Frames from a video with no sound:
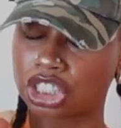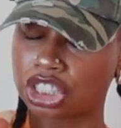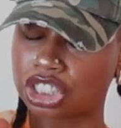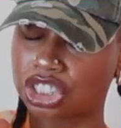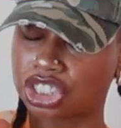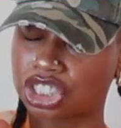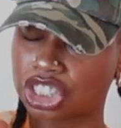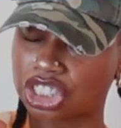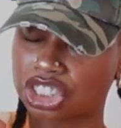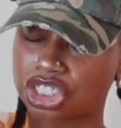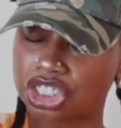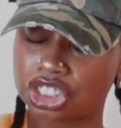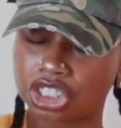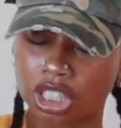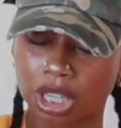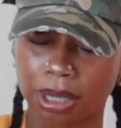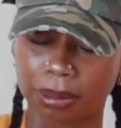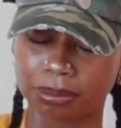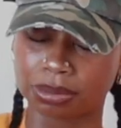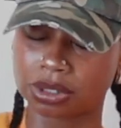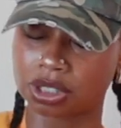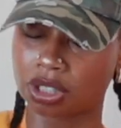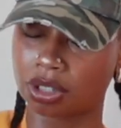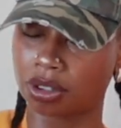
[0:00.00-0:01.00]
just
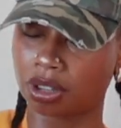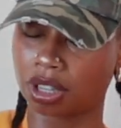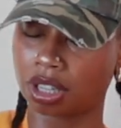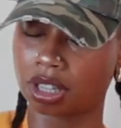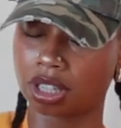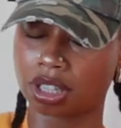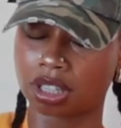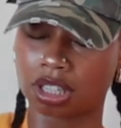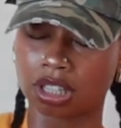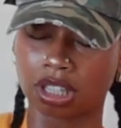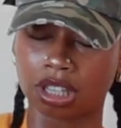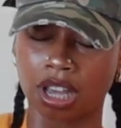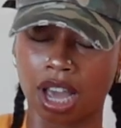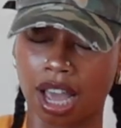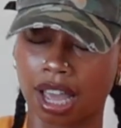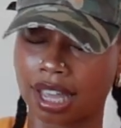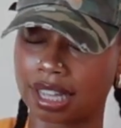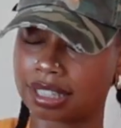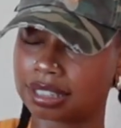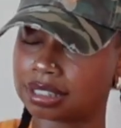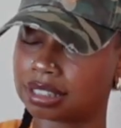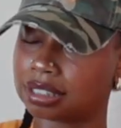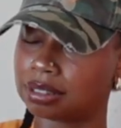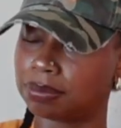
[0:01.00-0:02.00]
jumped.
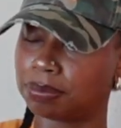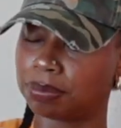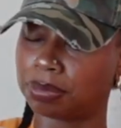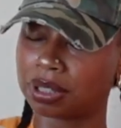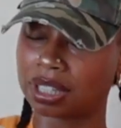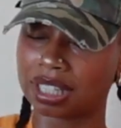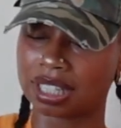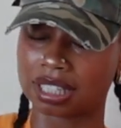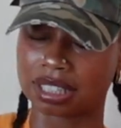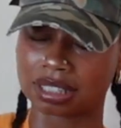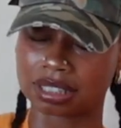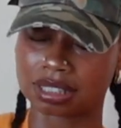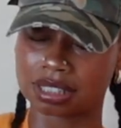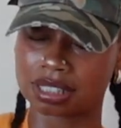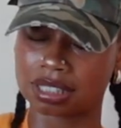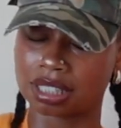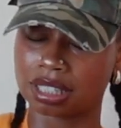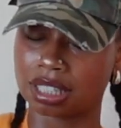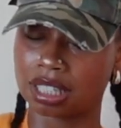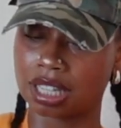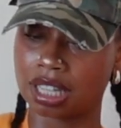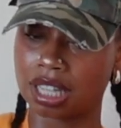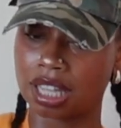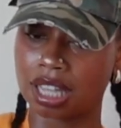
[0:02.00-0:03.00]
Guys, please.
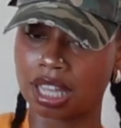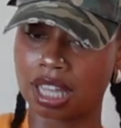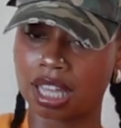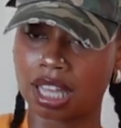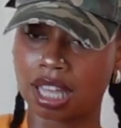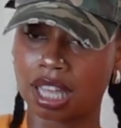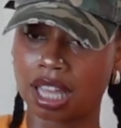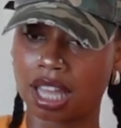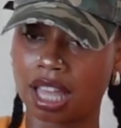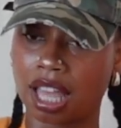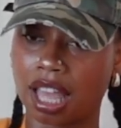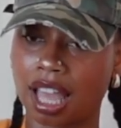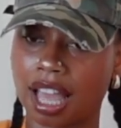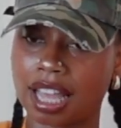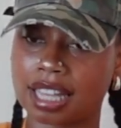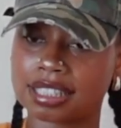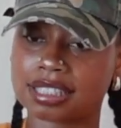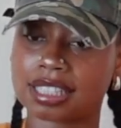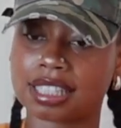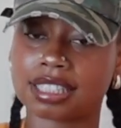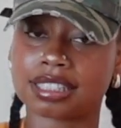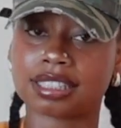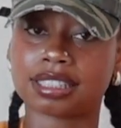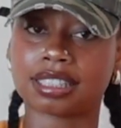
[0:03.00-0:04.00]
I
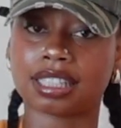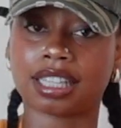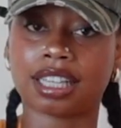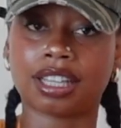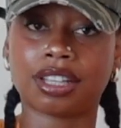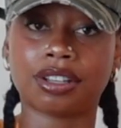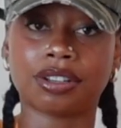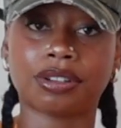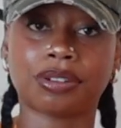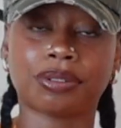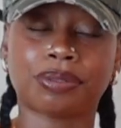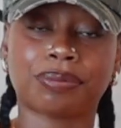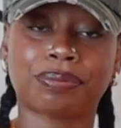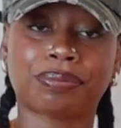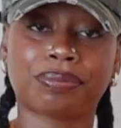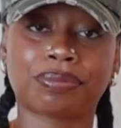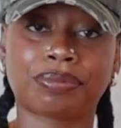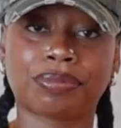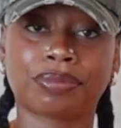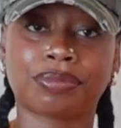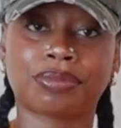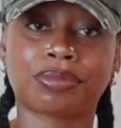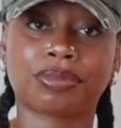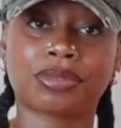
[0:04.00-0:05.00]
said, see,
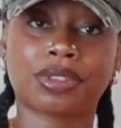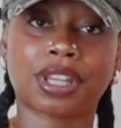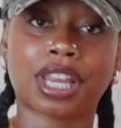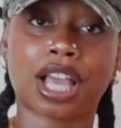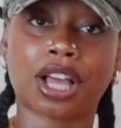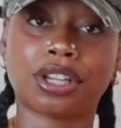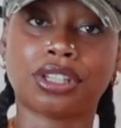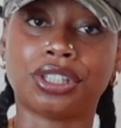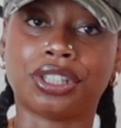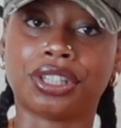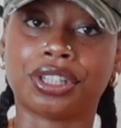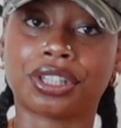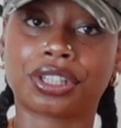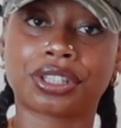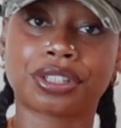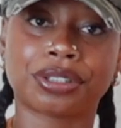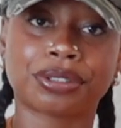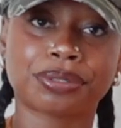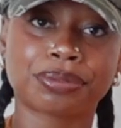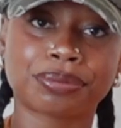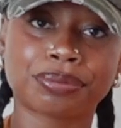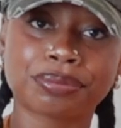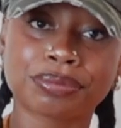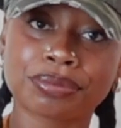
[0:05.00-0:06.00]
now look,
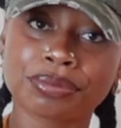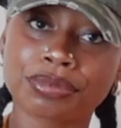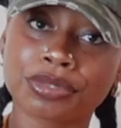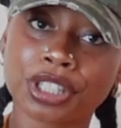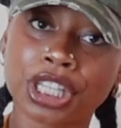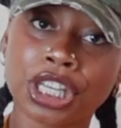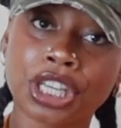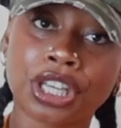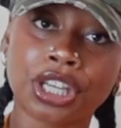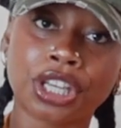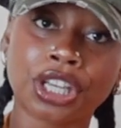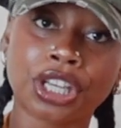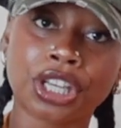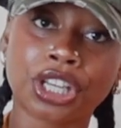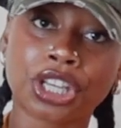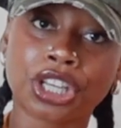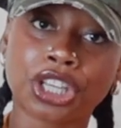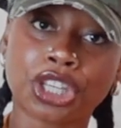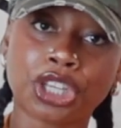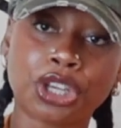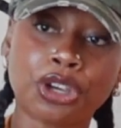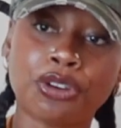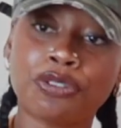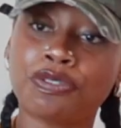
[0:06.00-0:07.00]

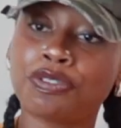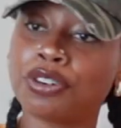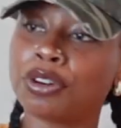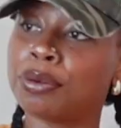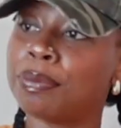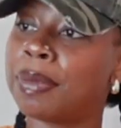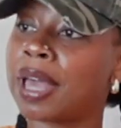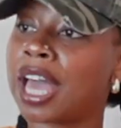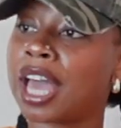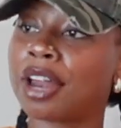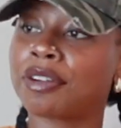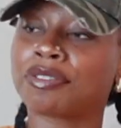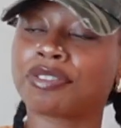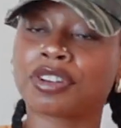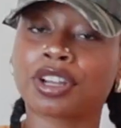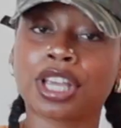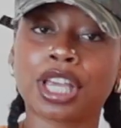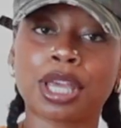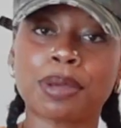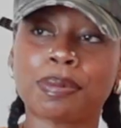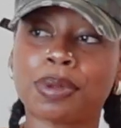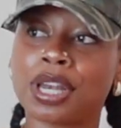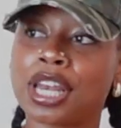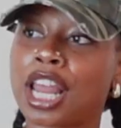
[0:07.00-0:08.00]
you feel bad for
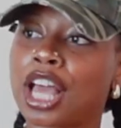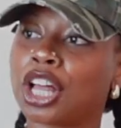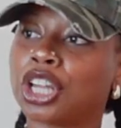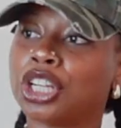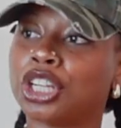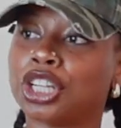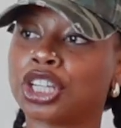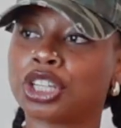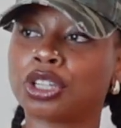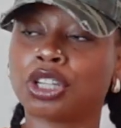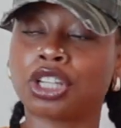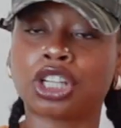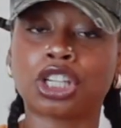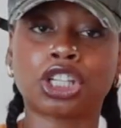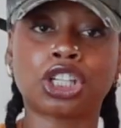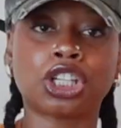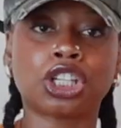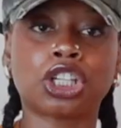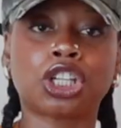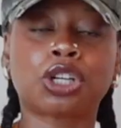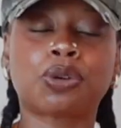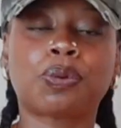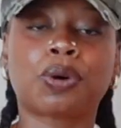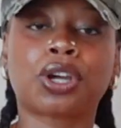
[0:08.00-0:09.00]
him. And now
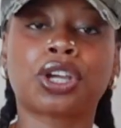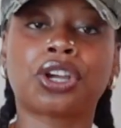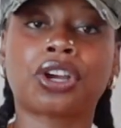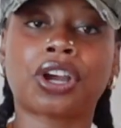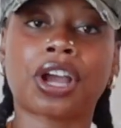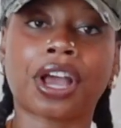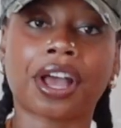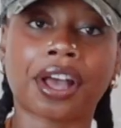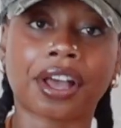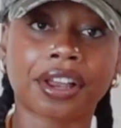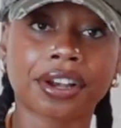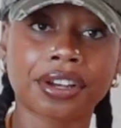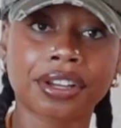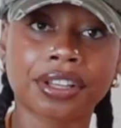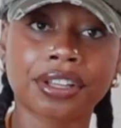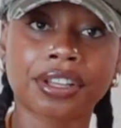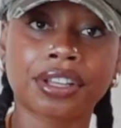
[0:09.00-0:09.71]
look where you're at